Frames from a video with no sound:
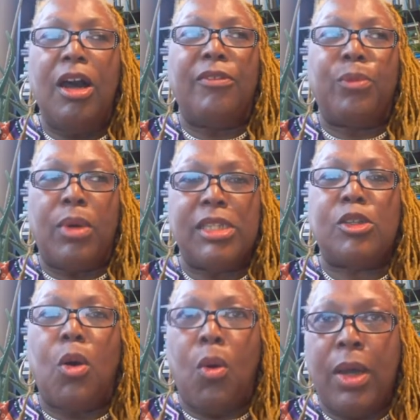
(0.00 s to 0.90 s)
of what's
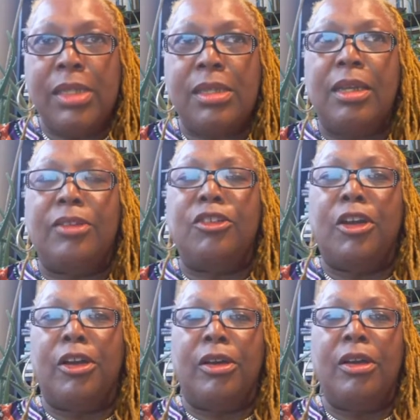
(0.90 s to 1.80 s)
causing
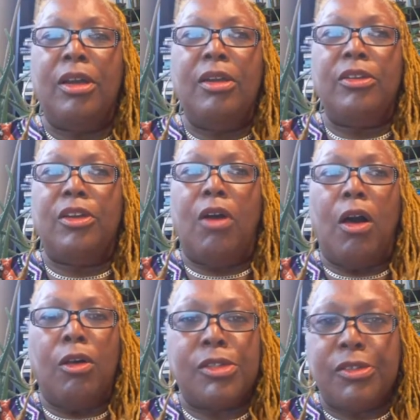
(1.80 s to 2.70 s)
your your
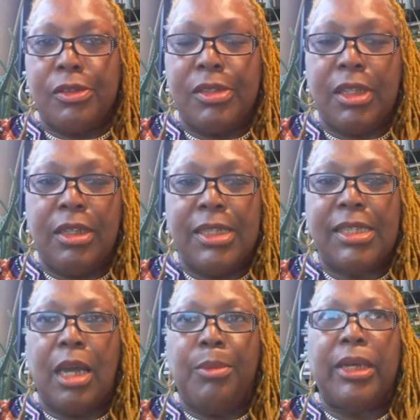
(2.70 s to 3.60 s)
ulcers in your
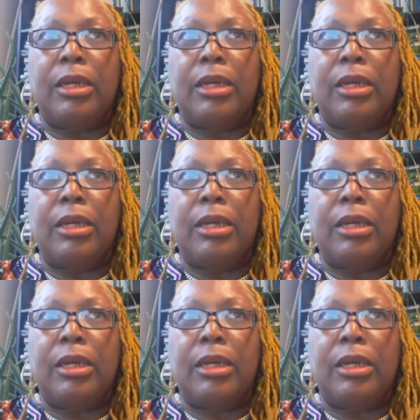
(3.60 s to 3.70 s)
stomach.